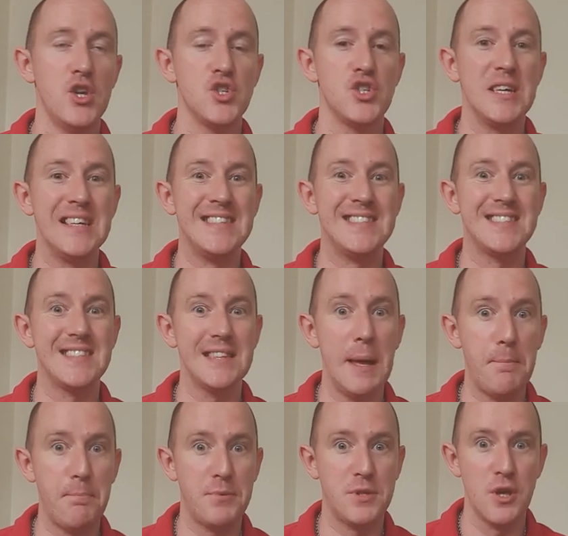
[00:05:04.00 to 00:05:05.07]
she
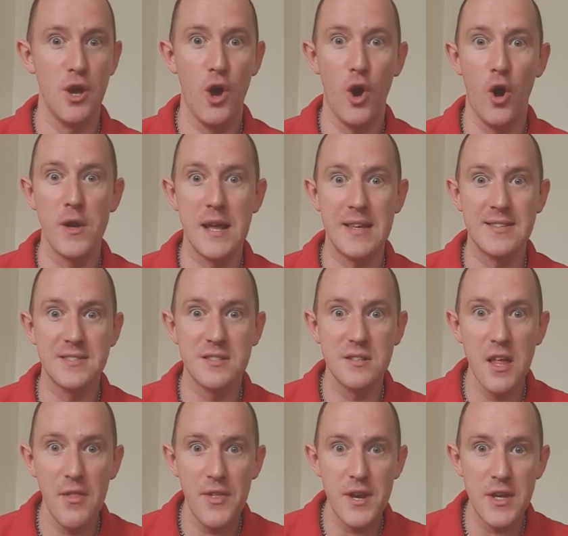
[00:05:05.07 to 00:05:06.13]
slipped on a
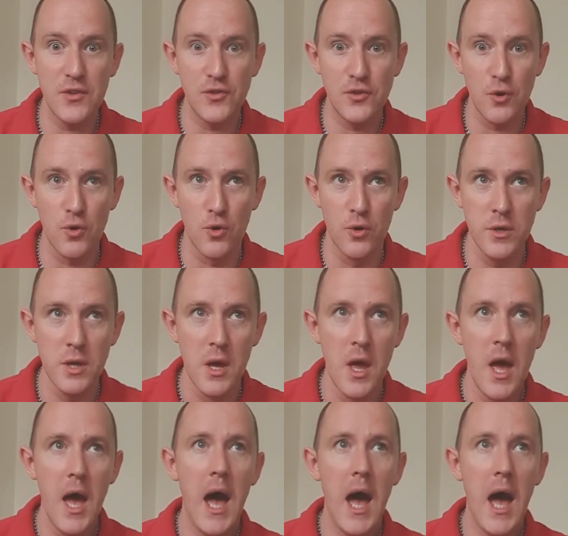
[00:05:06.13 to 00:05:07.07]
slithery stone